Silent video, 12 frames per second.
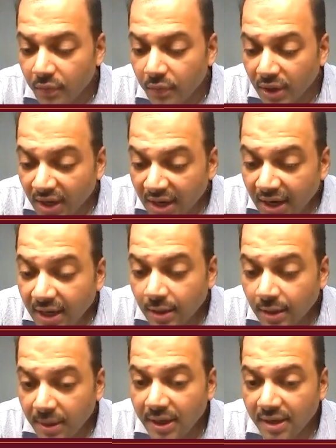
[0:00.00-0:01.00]
We are again
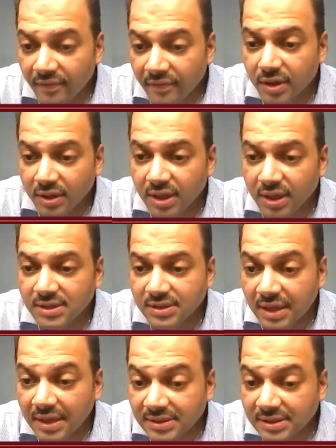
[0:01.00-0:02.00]
doubling Nifty earnings.
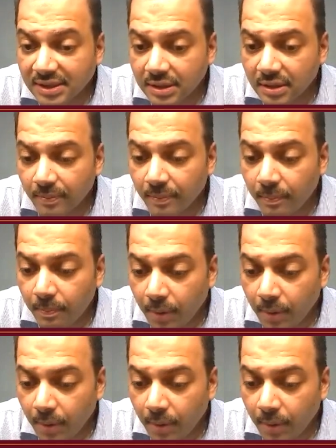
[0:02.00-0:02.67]
That's the